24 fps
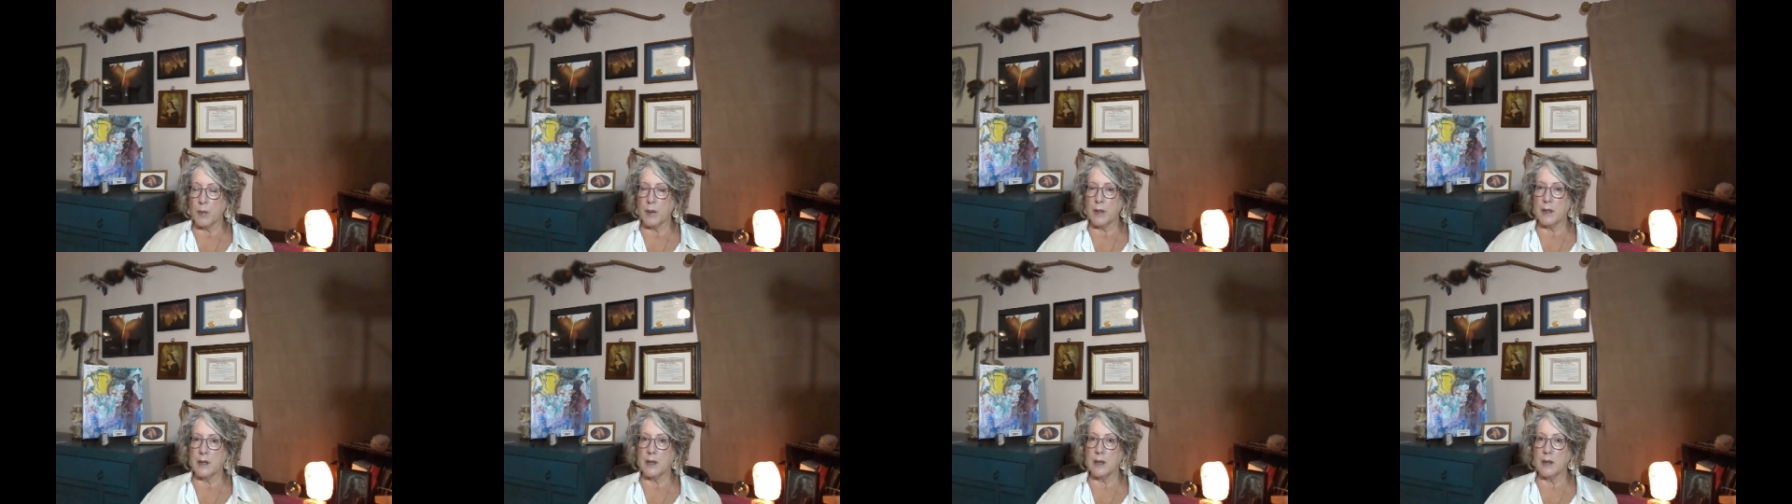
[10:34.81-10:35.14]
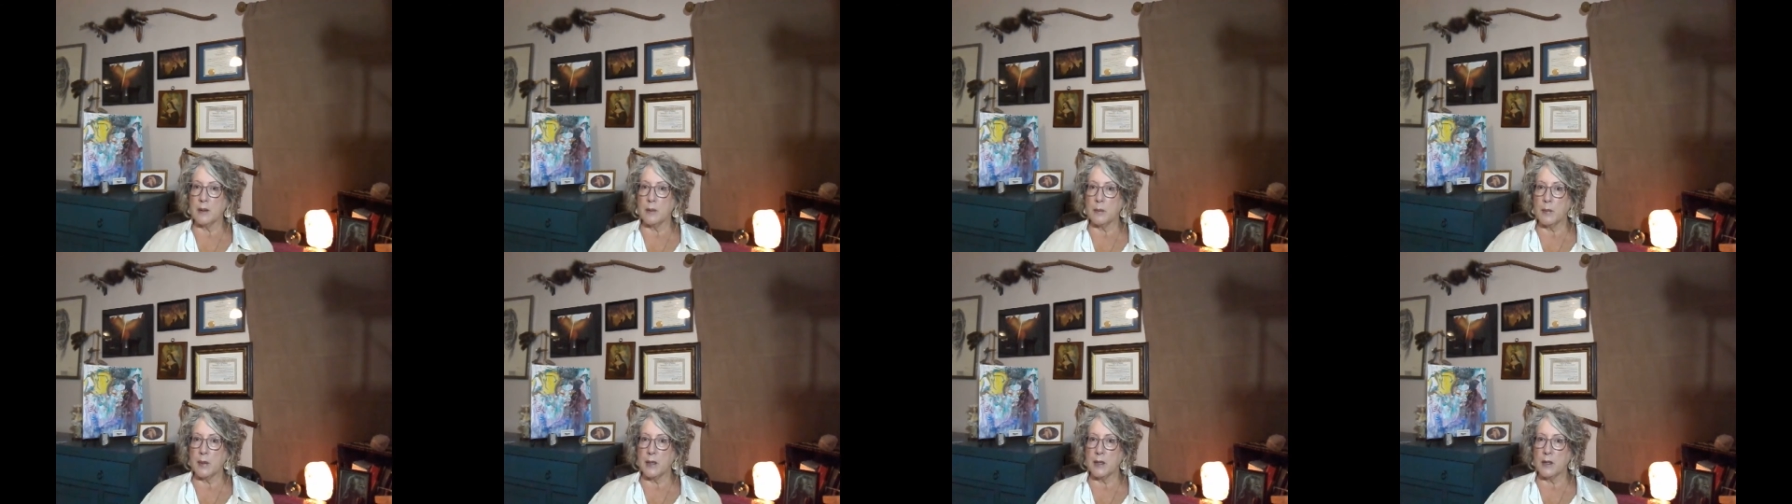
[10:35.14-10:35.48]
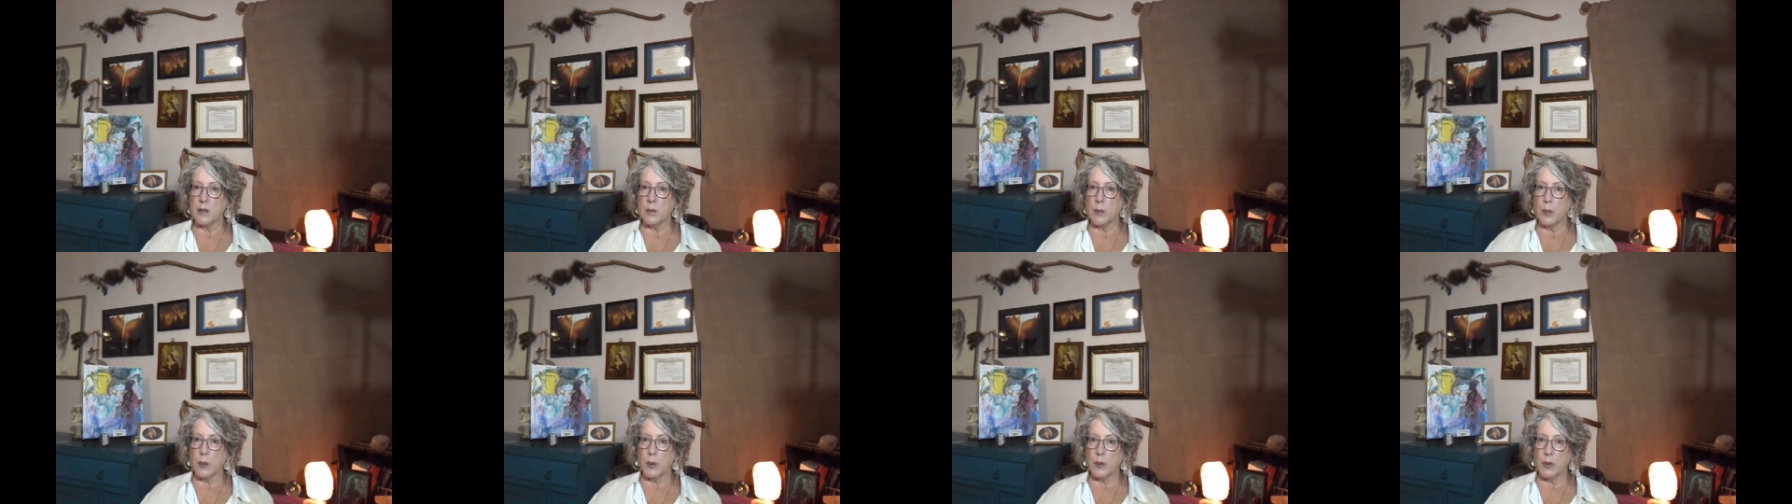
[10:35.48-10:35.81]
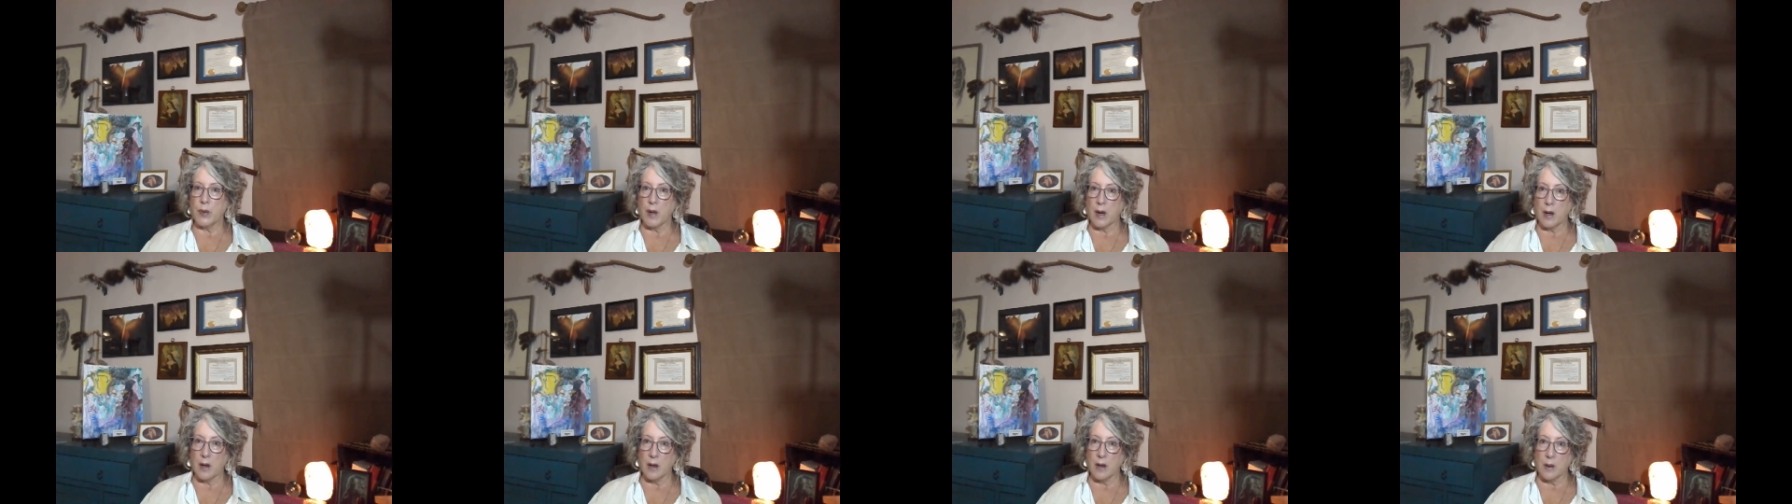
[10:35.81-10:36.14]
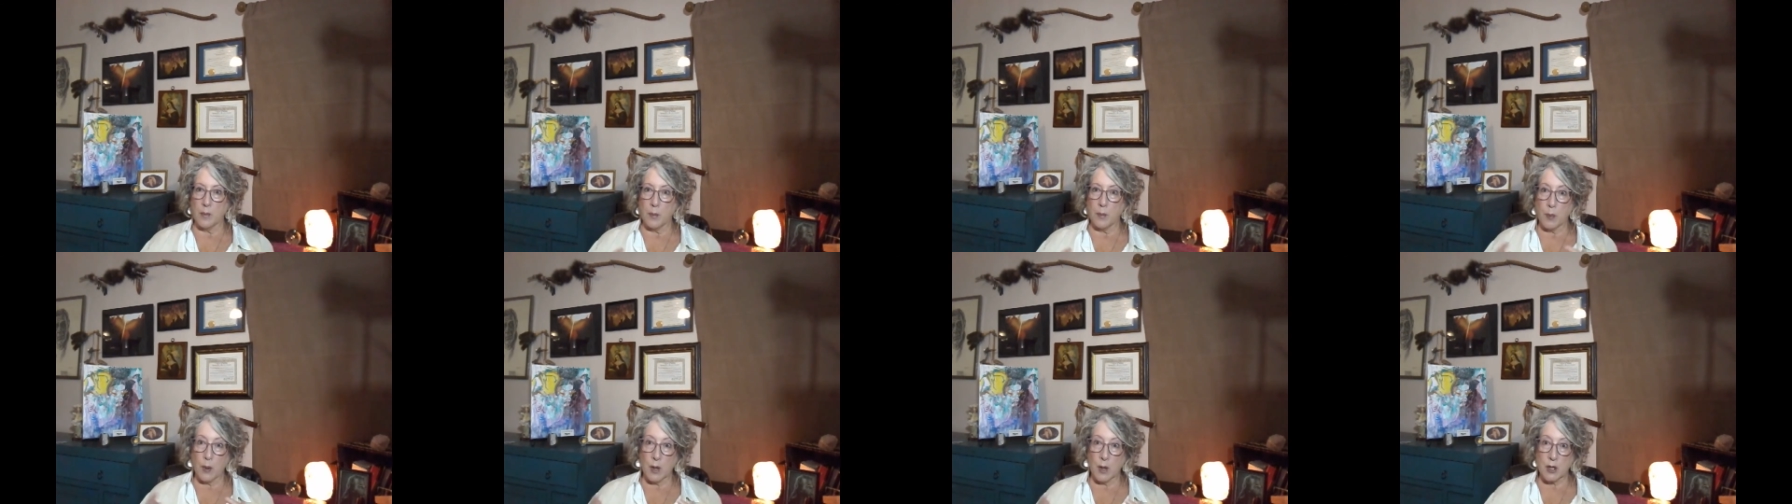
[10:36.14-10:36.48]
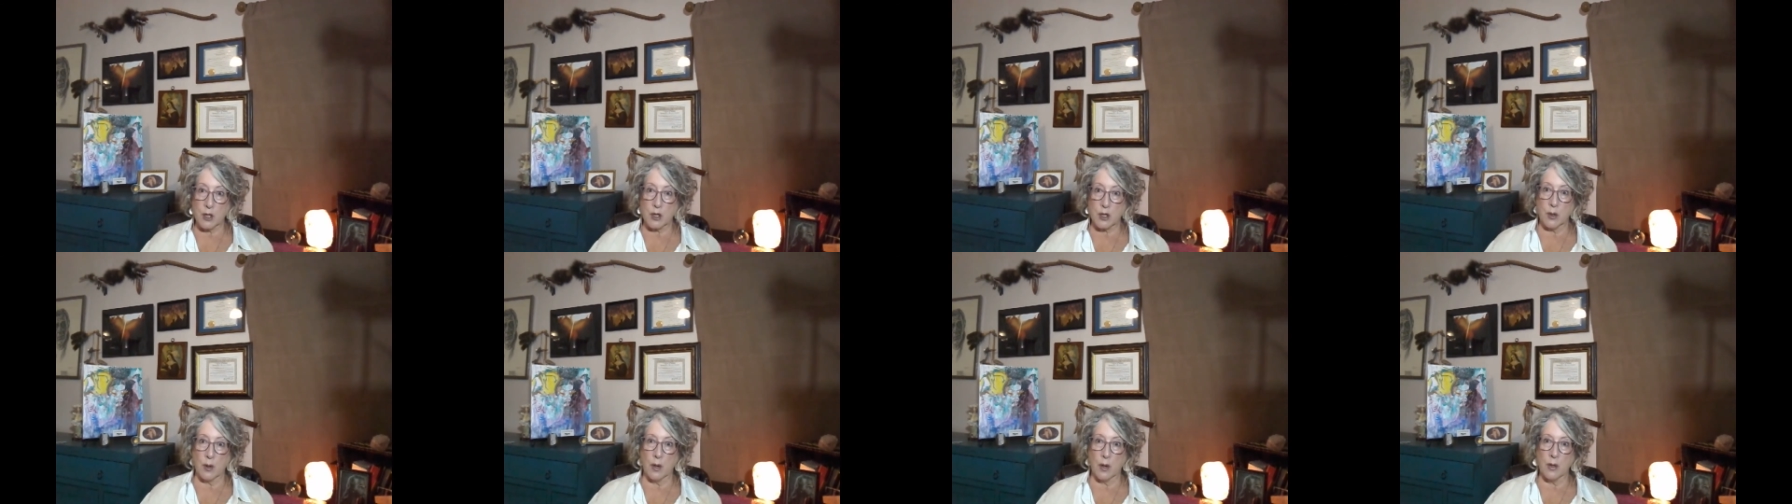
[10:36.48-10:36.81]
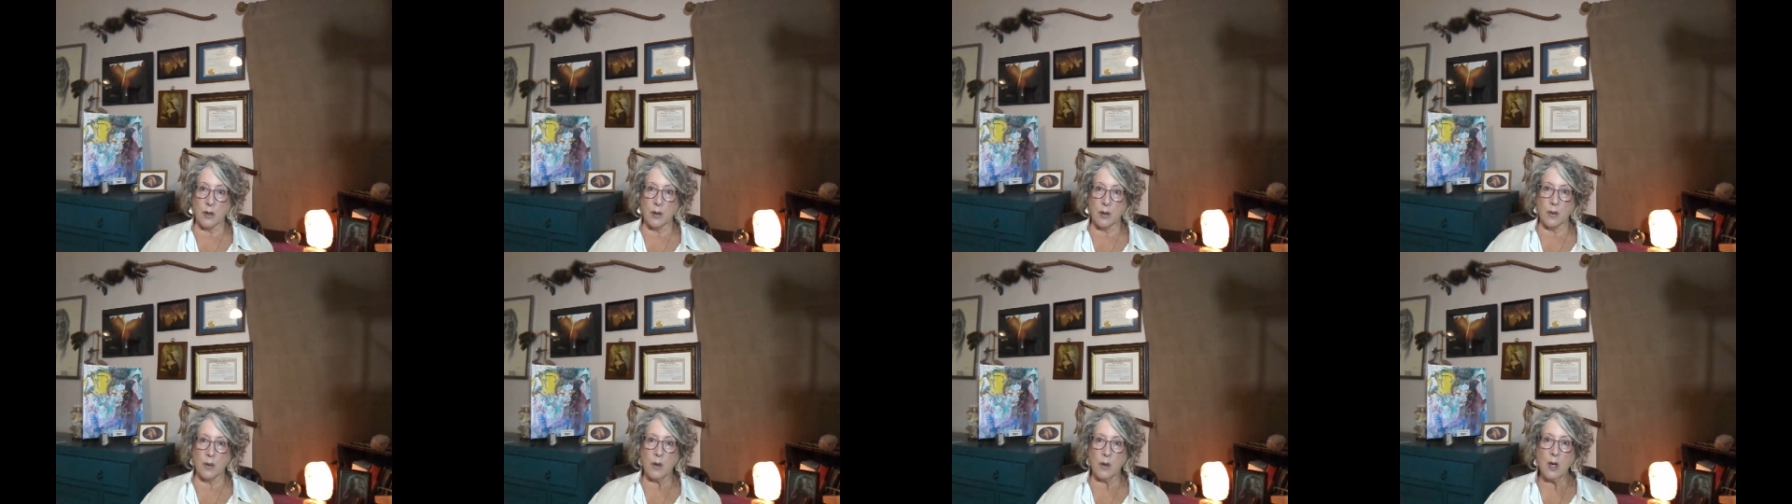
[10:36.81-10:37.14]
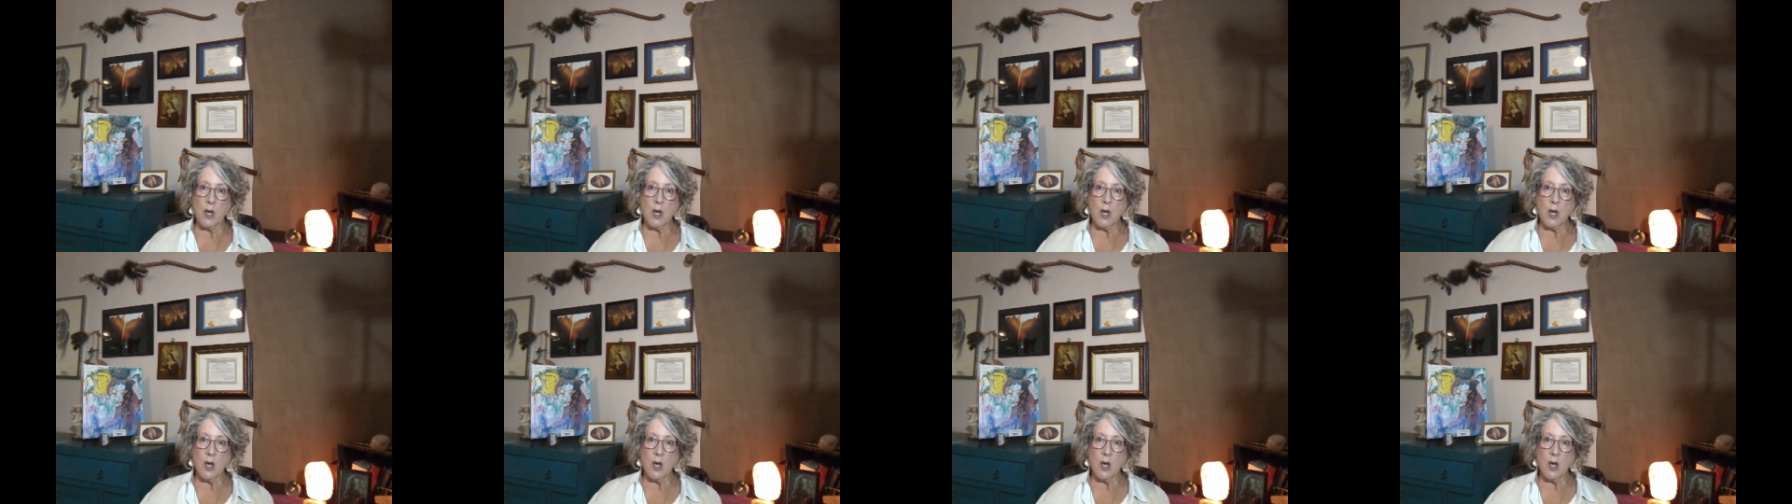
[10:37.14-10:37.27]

but he didn't mean to put that kind of pressure on you.